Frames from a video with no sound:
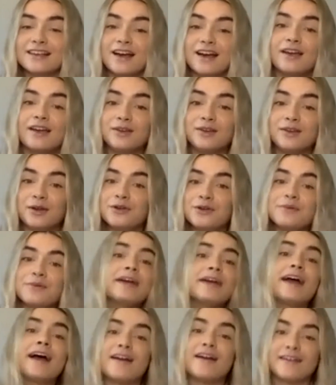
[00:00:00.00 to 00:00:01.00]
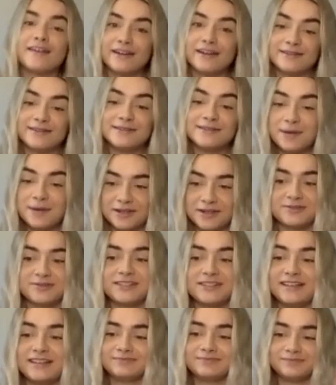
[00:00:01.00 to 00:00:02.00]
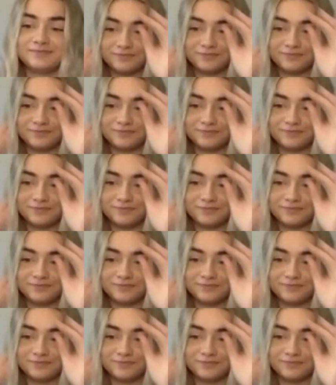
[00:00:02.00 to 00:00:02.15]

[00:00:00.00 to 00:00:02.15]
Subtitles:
not my area of specialty.